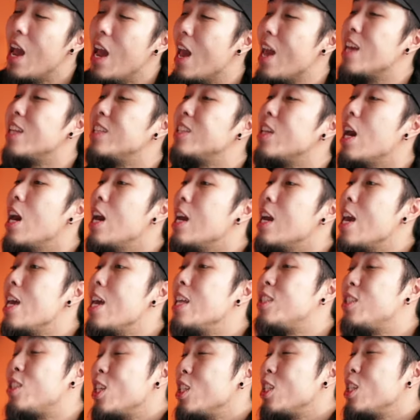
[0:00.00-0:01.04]
It, yeah.
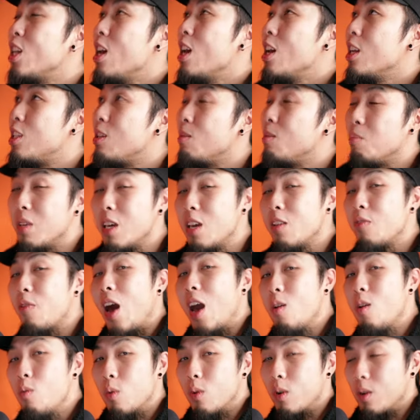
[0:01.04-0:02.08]
It's just to me, if
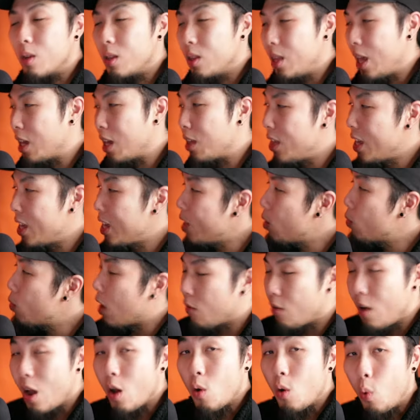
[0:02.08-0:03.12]
I were like thinking
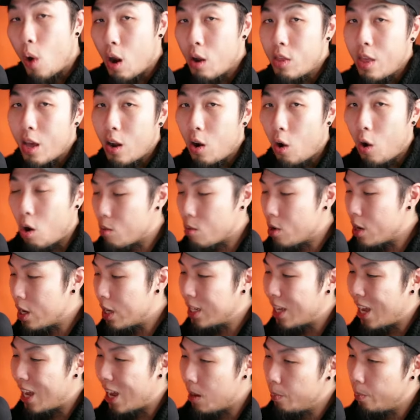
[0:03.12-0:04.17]
whenever I wear that armor in
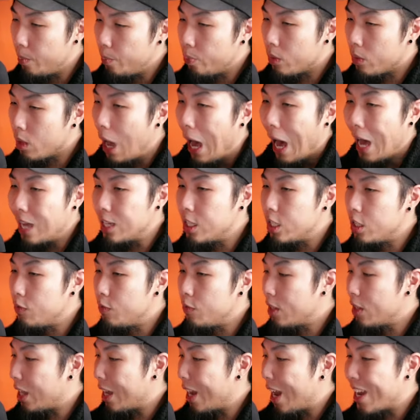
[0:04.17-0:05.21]
game, I just
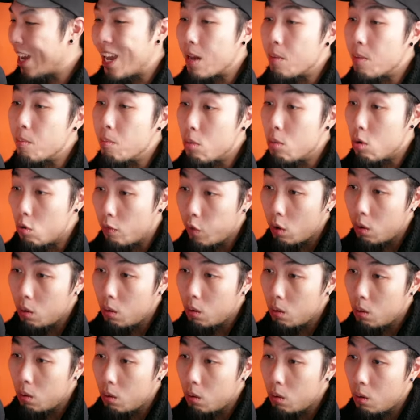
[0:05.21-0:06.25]
feel like I can't move.
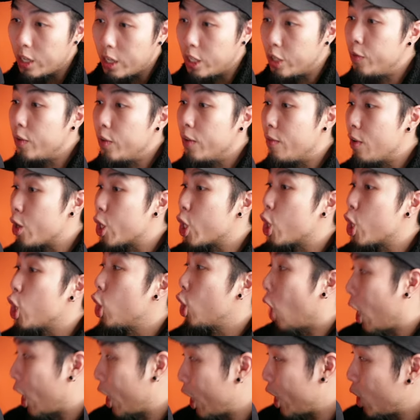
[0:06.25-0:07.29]
Right. I just yeah. feel very clunky.